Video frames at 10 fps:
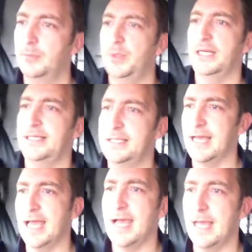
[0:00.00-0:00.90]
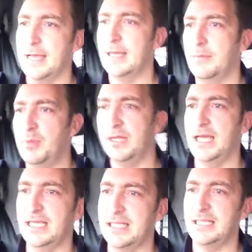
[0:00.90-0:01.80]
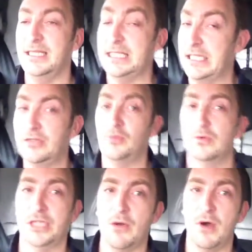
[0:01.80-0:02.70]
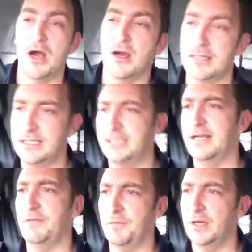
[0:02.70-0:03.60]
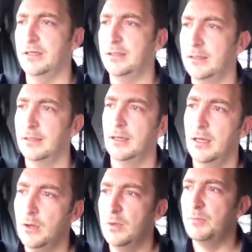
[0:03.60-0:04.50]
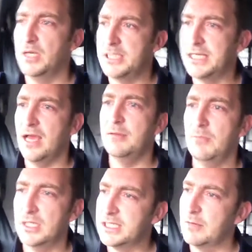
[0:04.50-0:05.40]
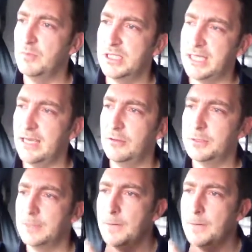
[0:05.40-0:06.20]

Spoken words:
but this is also hard. It's different with my son was killed.